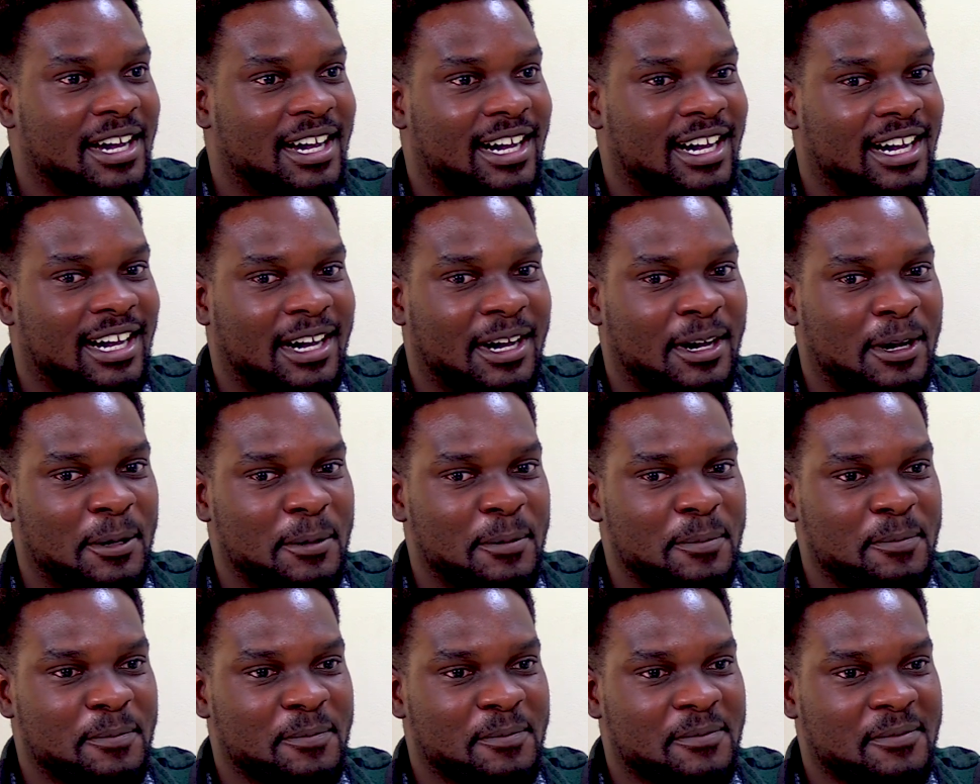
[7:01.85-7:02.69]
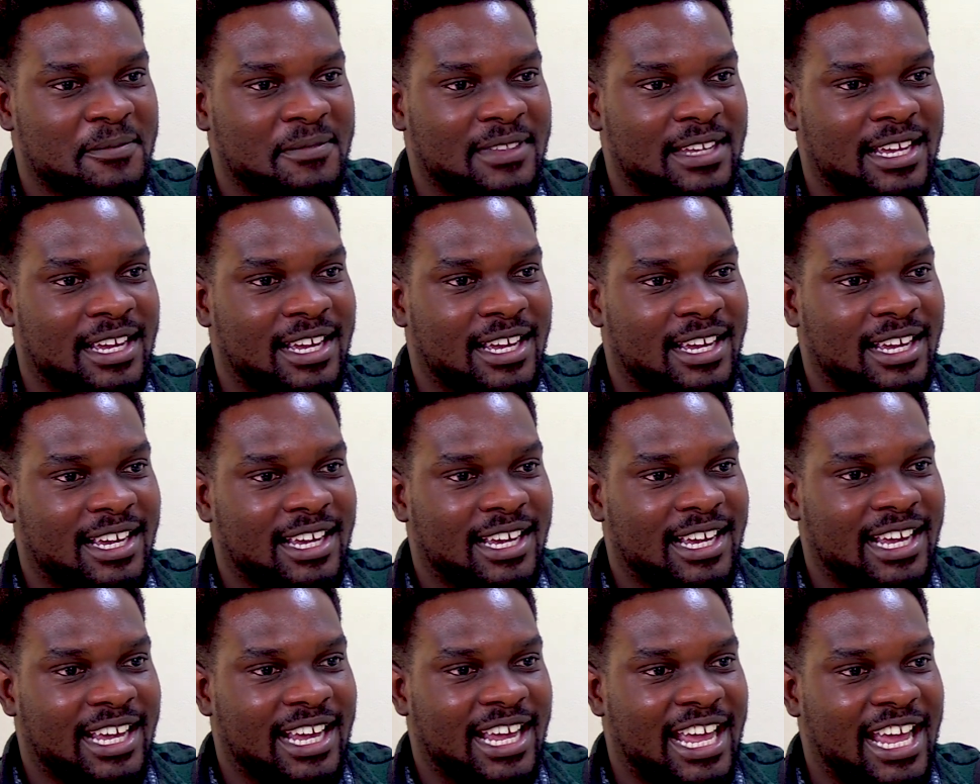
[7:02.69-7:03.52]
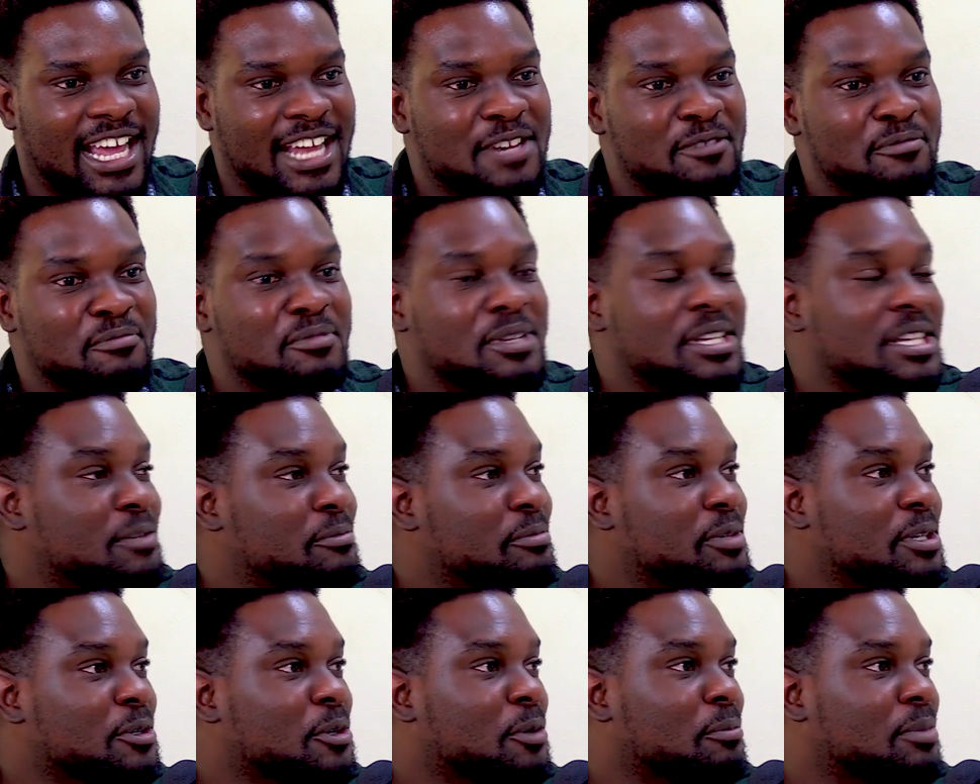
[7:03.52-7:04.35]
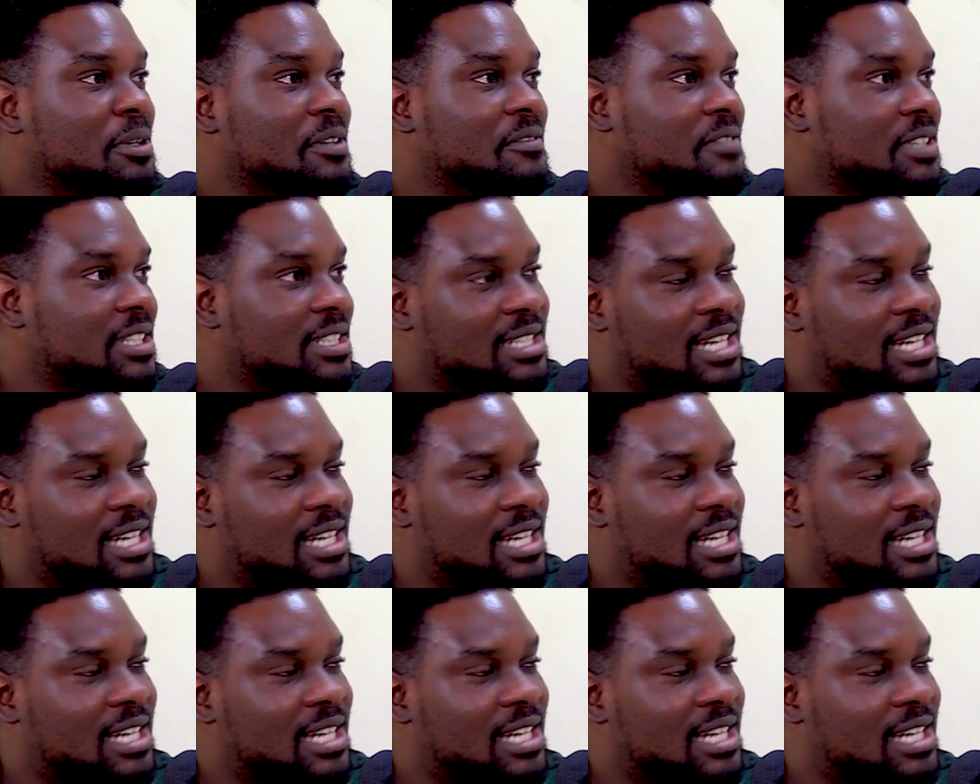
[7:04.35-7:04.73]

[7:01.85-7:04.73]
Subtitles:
And me being oblivious,